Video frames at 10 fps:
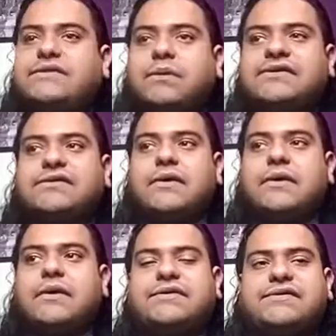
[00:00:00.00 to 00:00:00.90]

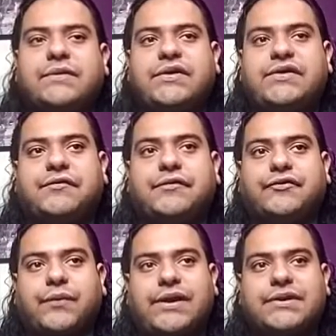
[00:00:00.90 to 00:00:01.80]
the reason for the
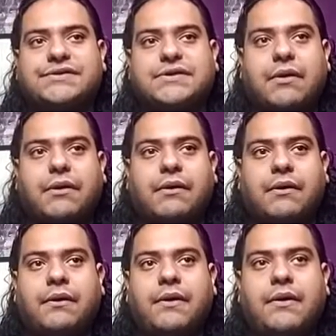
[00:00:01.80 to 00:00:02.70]
switch?
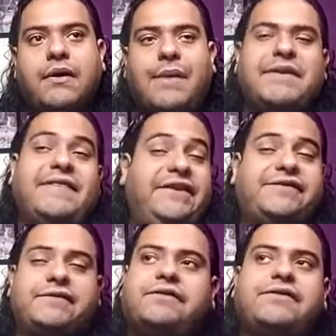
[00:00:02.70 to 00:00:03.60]
Or, I mean,
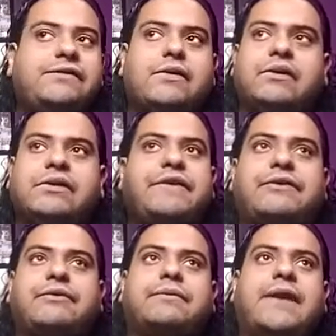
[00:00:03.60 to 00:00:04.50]
this is the only
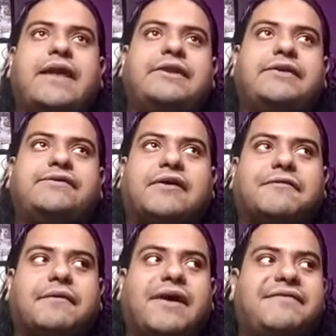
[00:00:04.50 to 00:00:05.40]
video editing
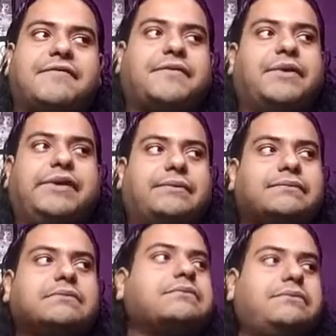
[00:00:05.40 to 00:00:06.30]
software I've ever really,
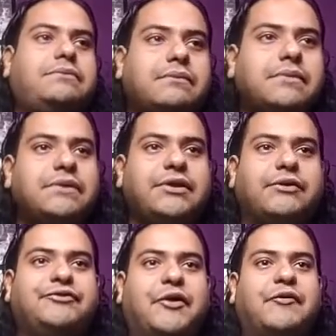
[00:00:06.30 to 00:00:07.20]

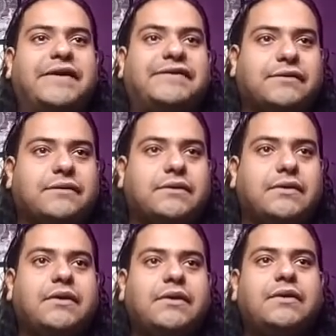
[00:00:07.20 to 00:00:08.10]
dove into.
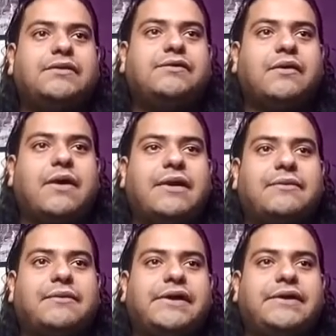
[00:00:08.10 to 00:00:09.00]
So I
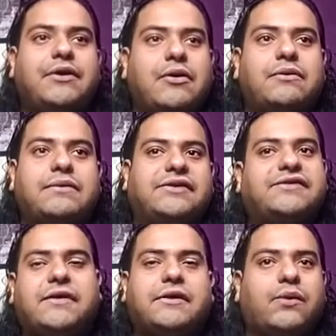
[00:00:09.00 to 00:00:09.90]
don't really know
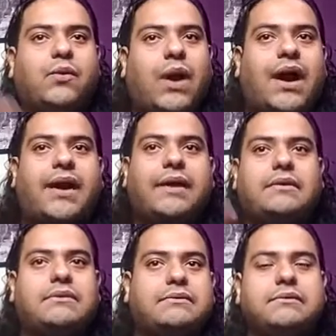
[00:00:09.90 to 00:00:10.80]
necessarily
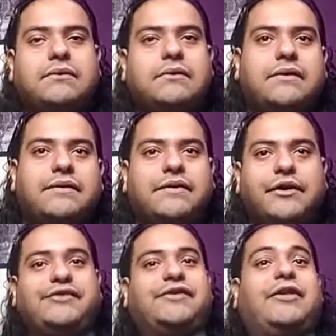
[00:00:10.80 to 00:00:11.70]
why there
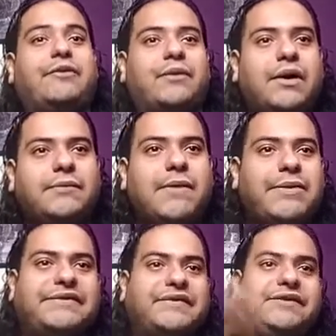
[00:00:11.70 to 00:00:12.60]
is another one.
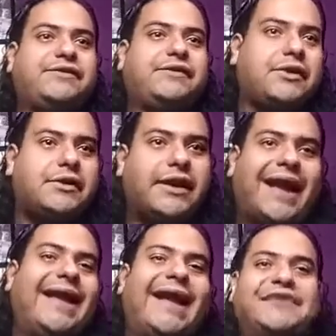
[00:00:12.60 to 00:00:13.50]
Maybe it's easier. Like
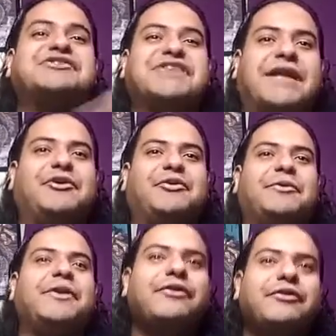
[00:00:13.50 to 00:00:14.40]
I understand,
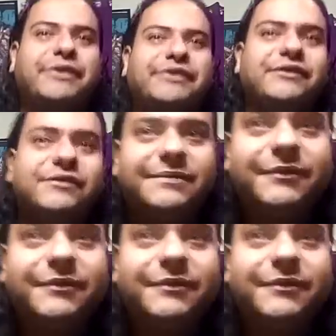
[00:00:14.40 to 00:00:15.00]
the reasons